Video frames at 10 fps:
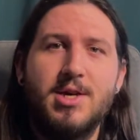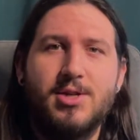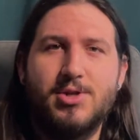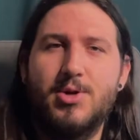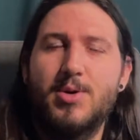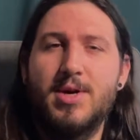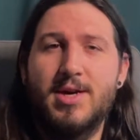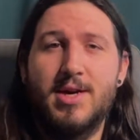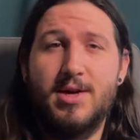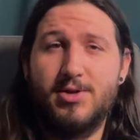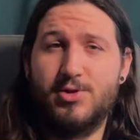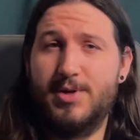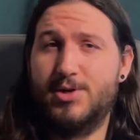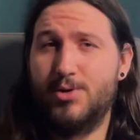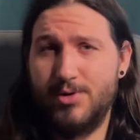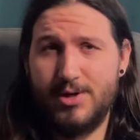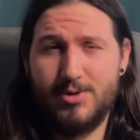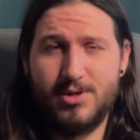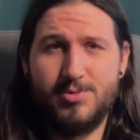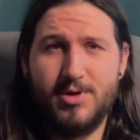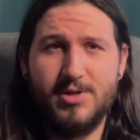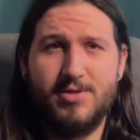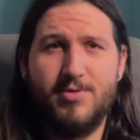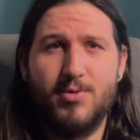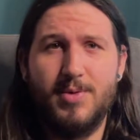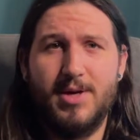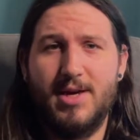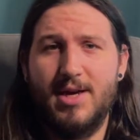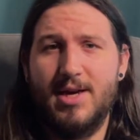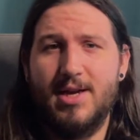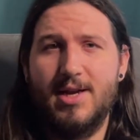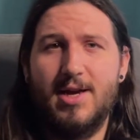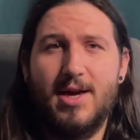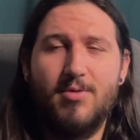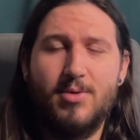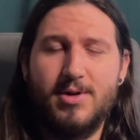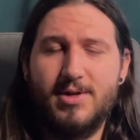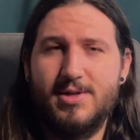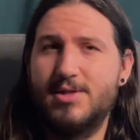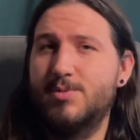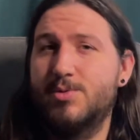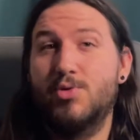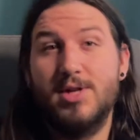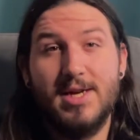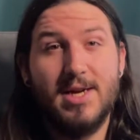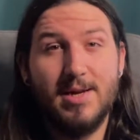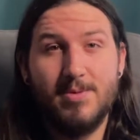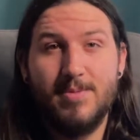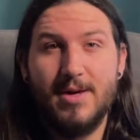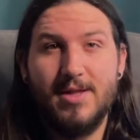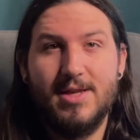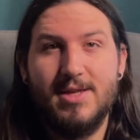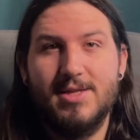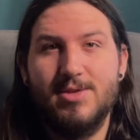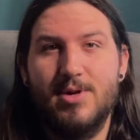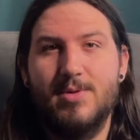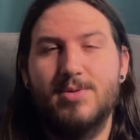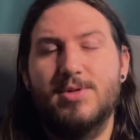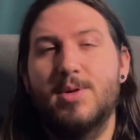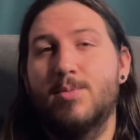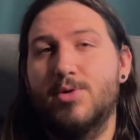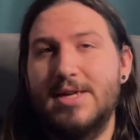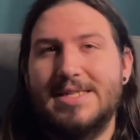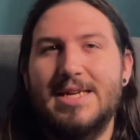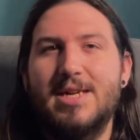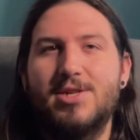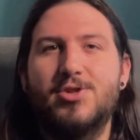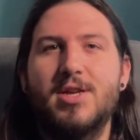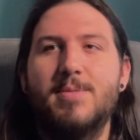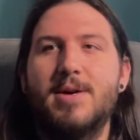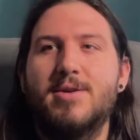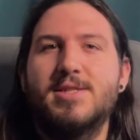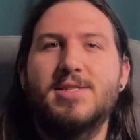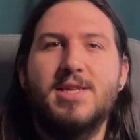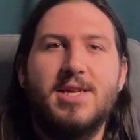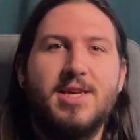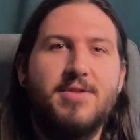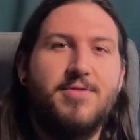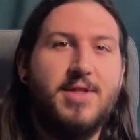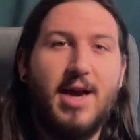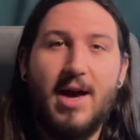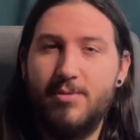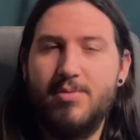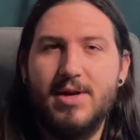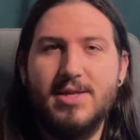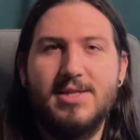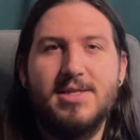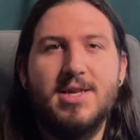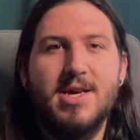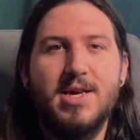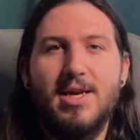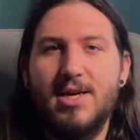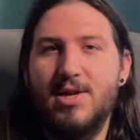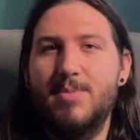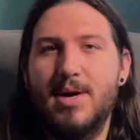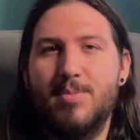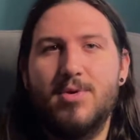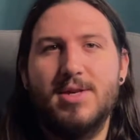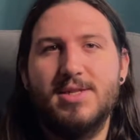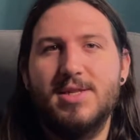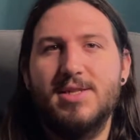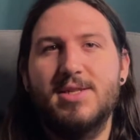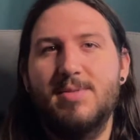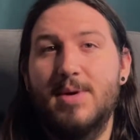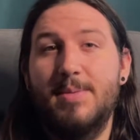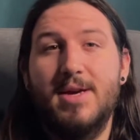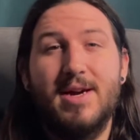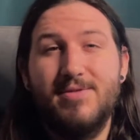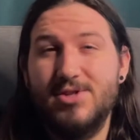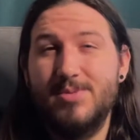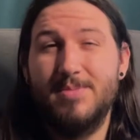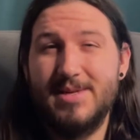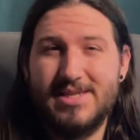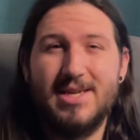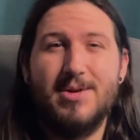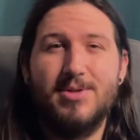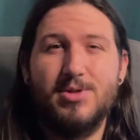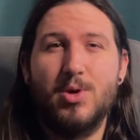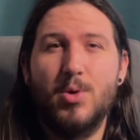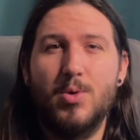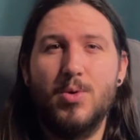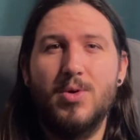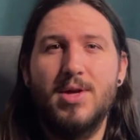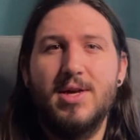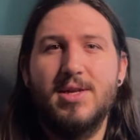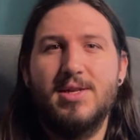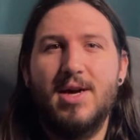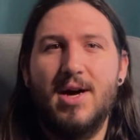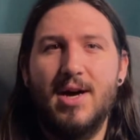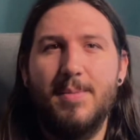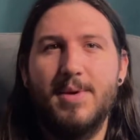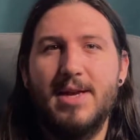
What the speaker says: So, this will be a totally new experience for me, and everyone seems pretty hyped about these, so I was pretty excited to try them out and see if they have a place in my process, and maybe I've just been missing out this whole time.